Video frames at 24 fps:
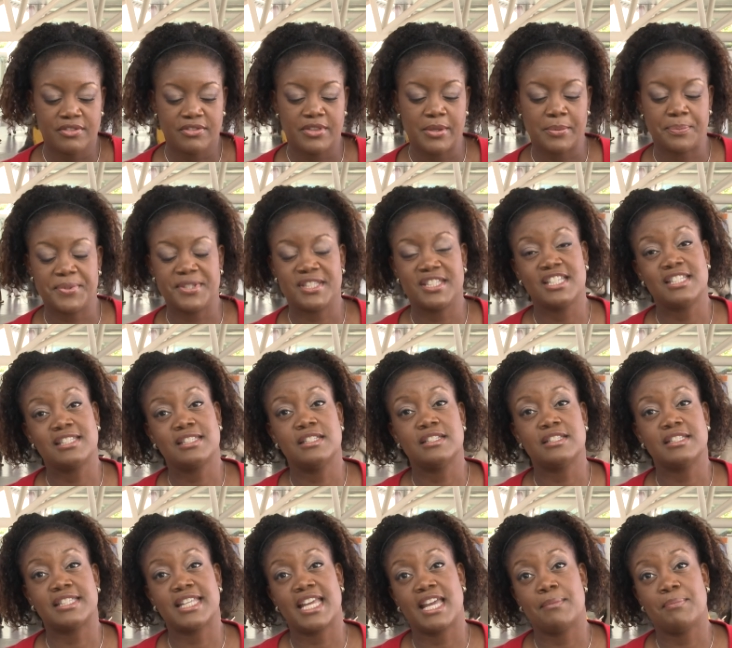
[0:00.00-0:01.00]
The position
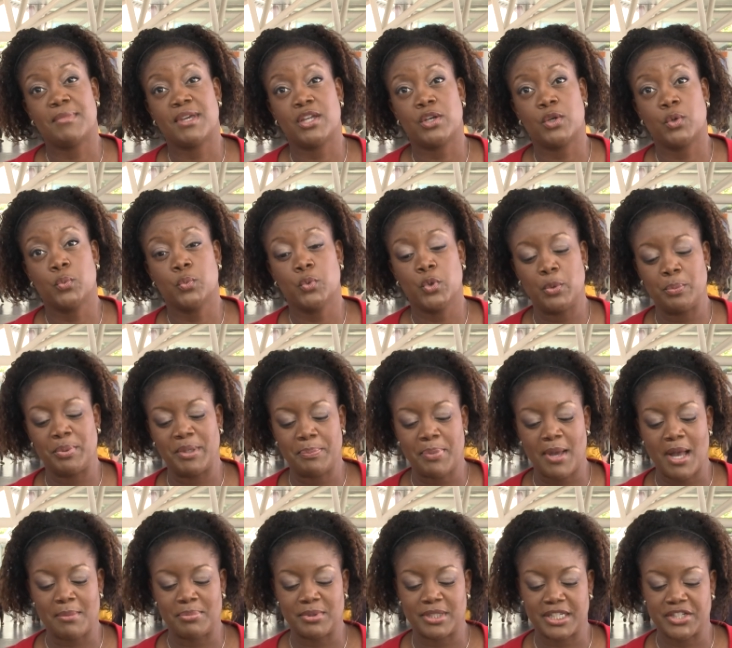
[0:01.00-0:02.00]
statement will be
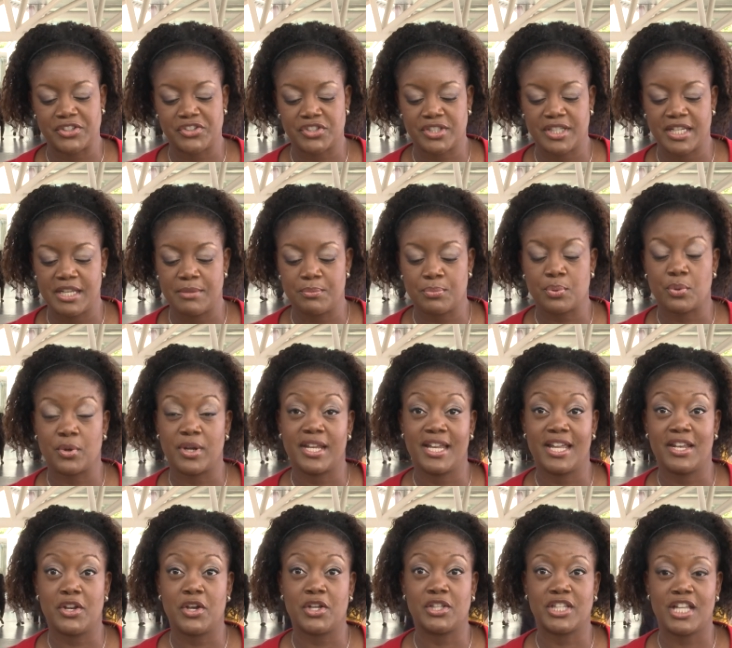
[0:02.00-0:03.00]
published in print
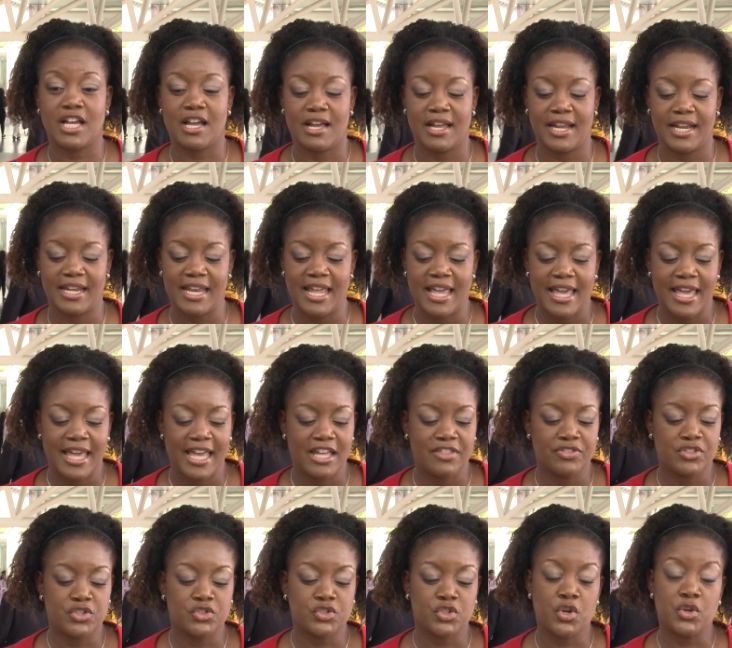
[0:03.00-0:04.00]
and online
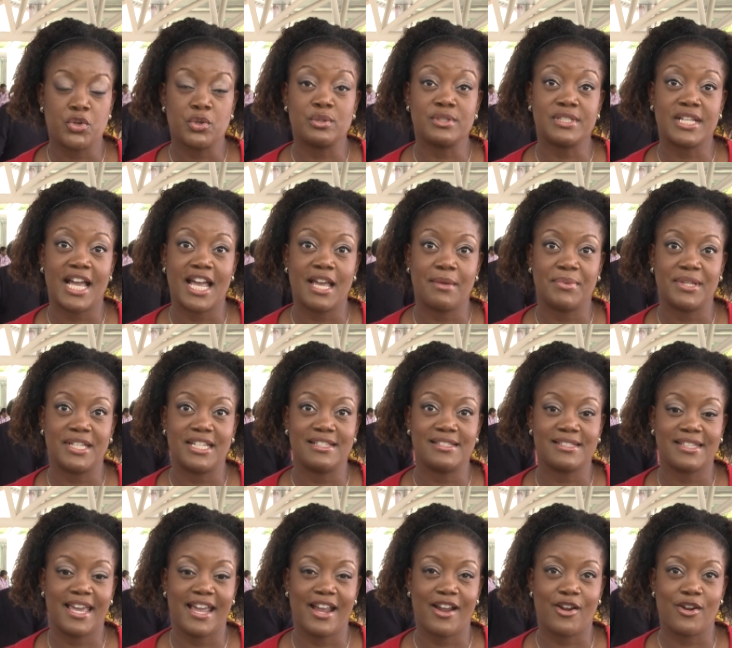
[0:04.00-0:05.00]
in the journal
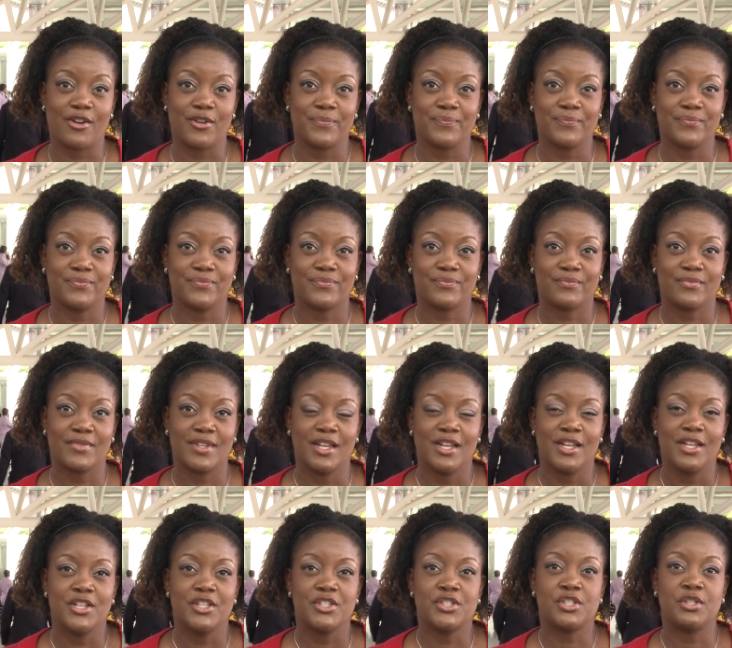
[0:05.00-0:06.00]
Diabetes Care,
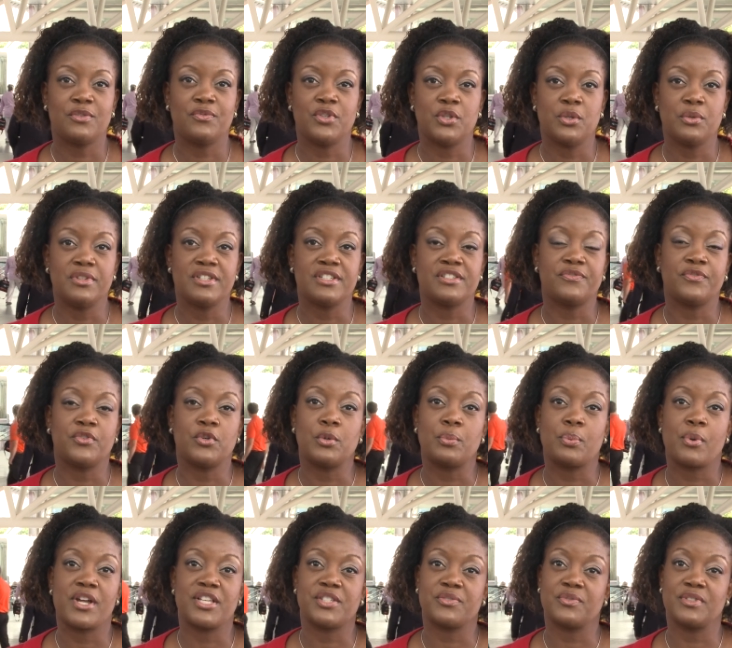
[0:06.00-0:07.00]
to view this full
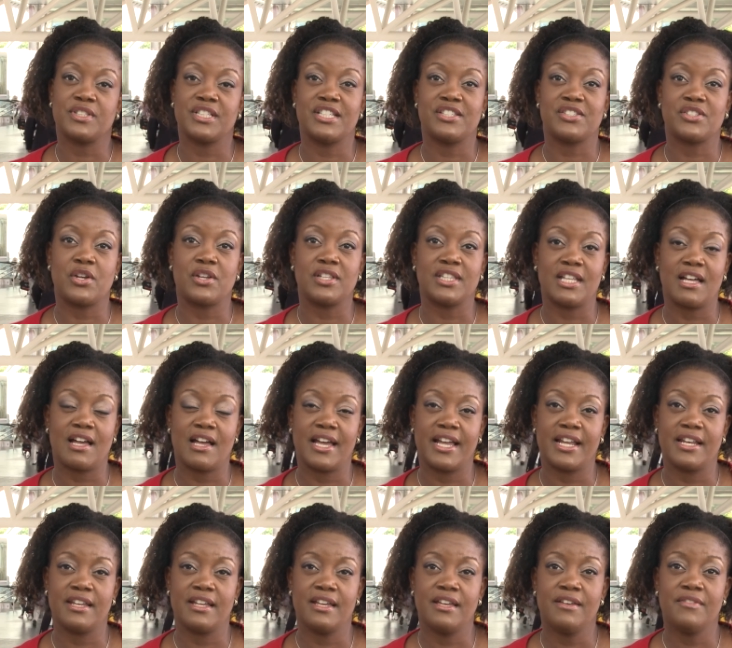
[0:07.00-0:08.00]
press release
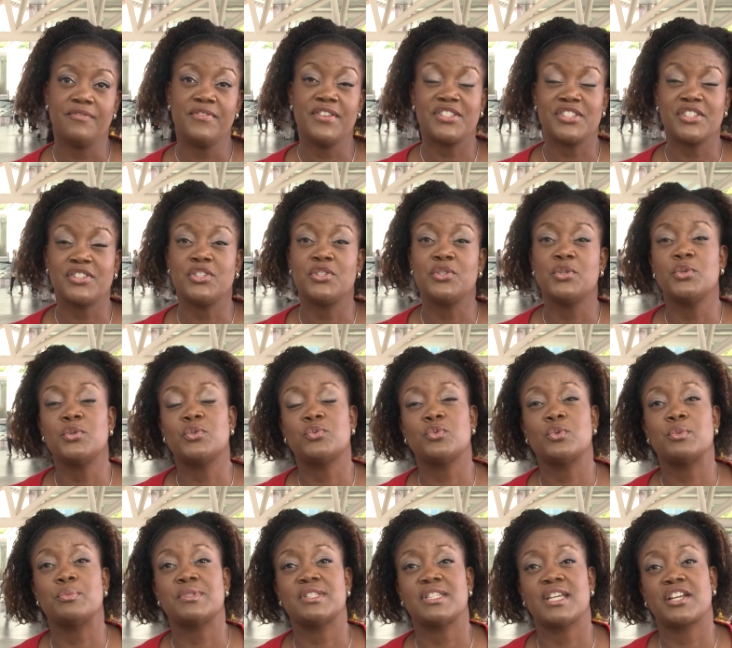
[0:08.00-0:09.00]
online, visit the
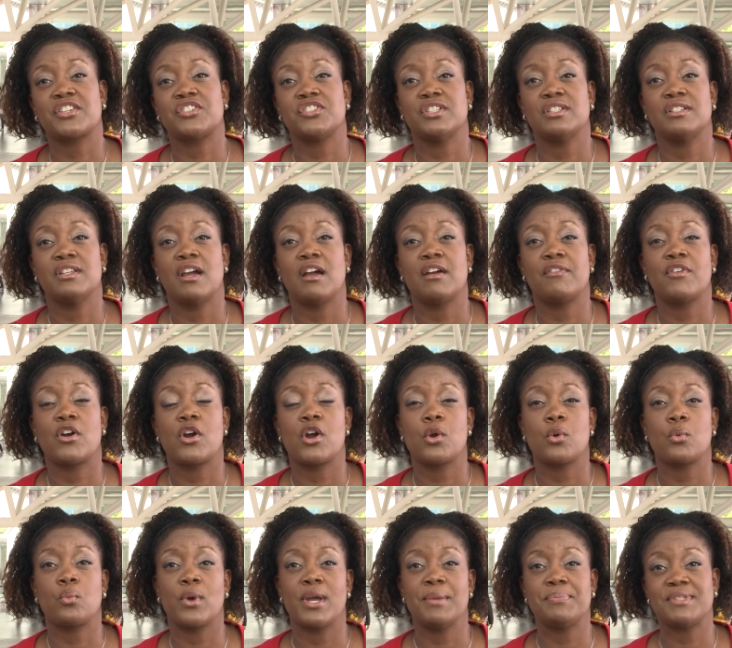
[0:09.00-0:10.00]
newsroom section of
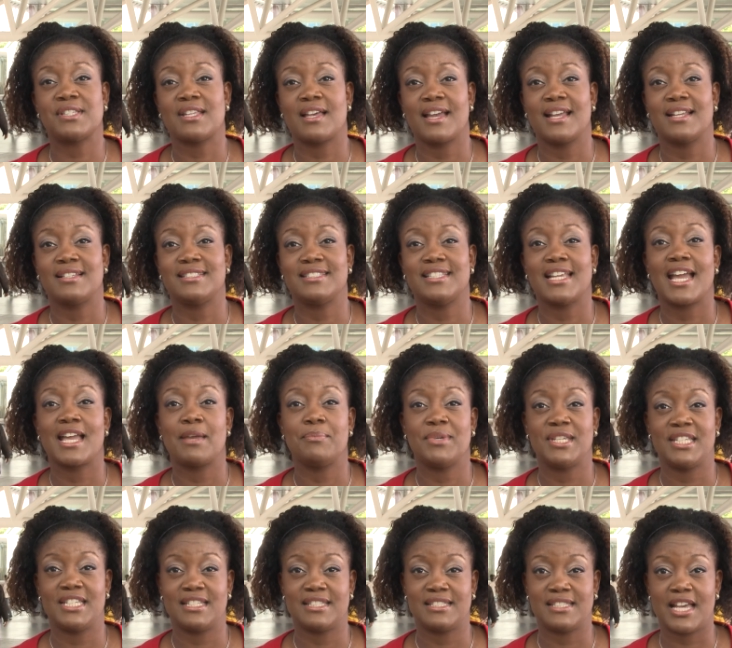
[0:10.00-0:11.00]
our website,
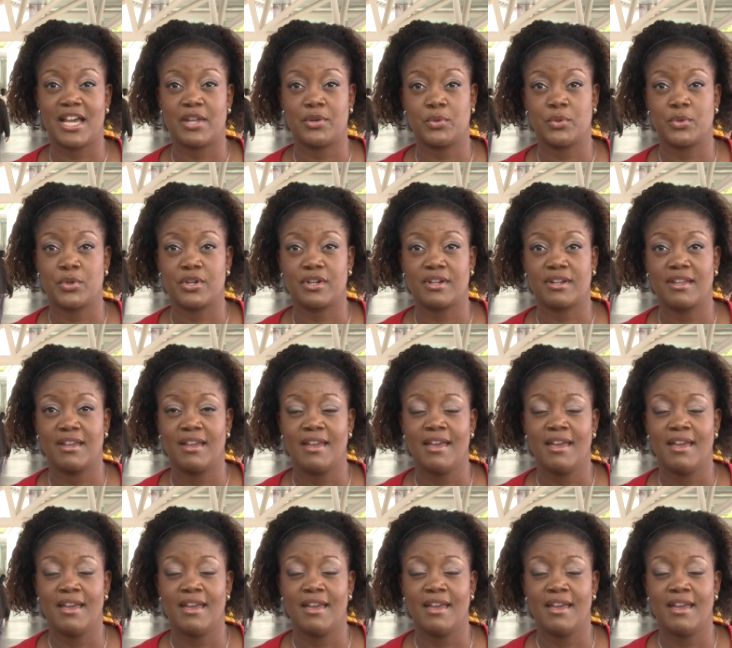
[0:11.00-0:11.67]
diabetes.org.